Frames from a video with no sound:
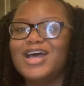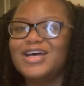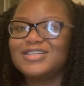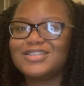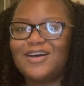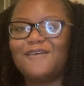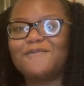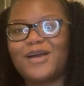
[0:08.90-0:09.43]

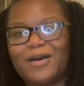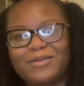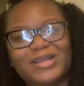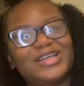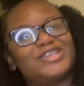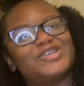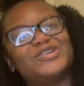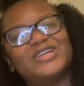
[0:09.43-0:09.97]
So I'm coming
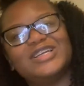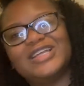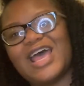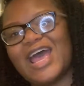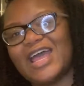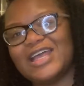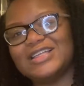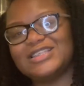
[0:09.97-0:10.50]
at you
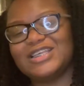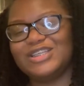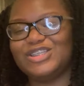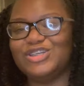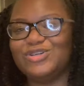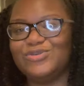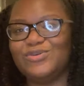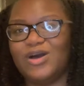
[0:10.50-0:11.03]
today to
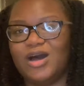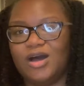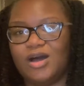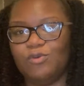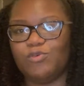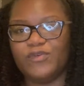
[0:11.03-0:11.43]
do a